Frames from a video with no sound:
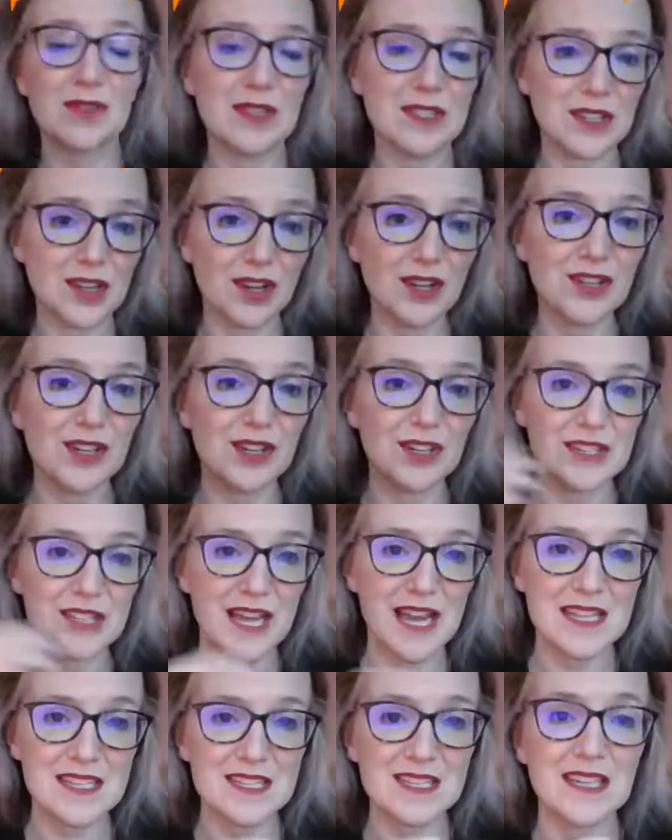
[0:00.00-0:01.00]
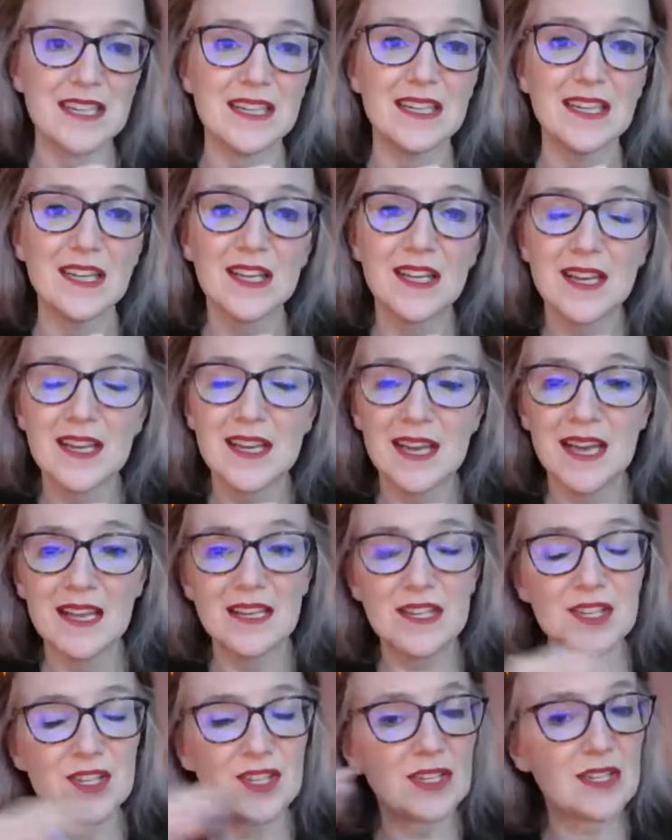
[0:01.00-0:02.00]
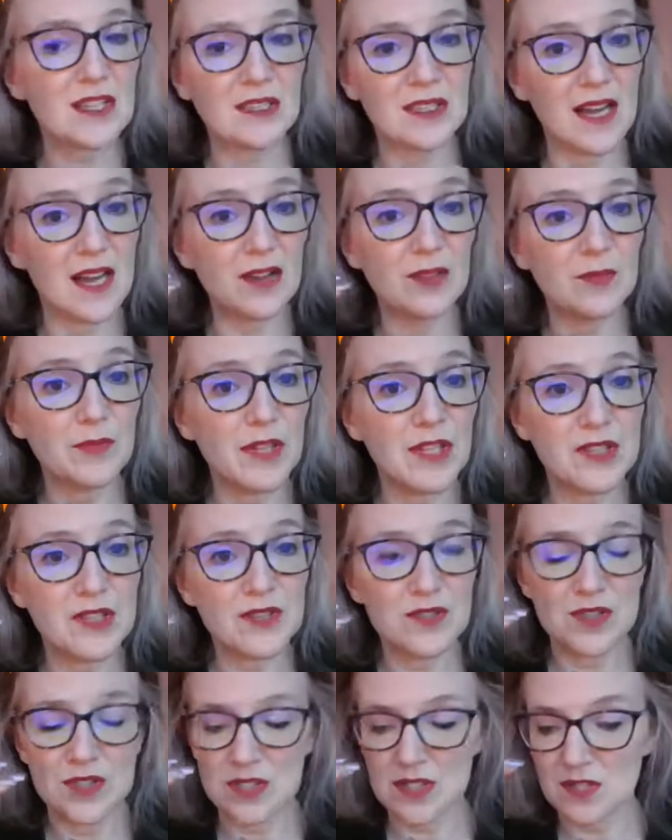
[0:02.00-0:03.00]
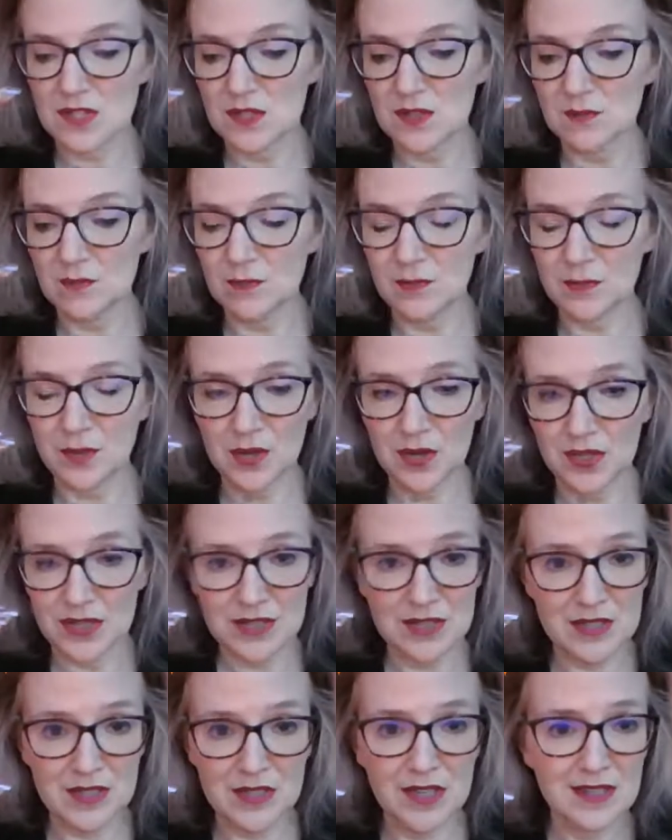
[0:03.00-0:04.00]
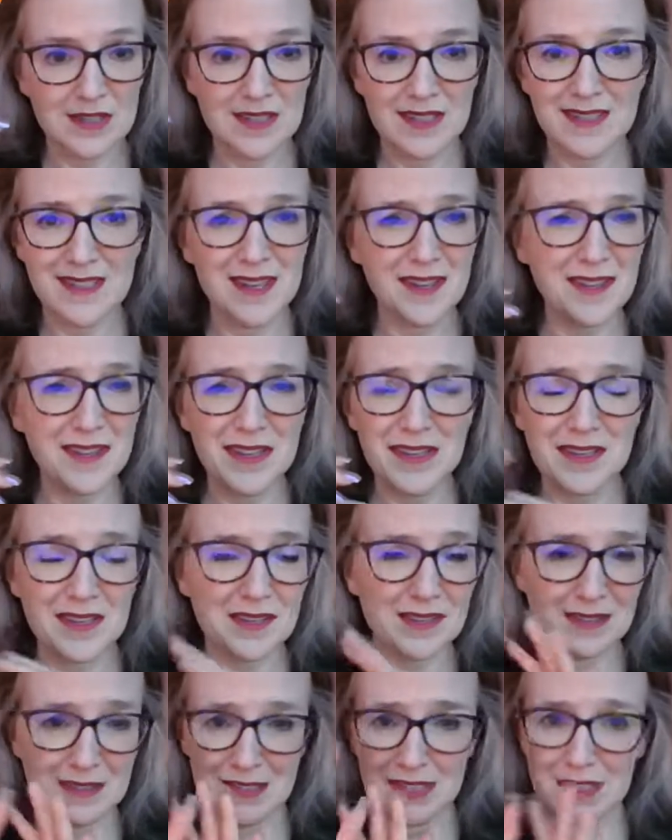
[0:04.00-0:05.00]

well it's called audacity and it just allowed me to just put nothing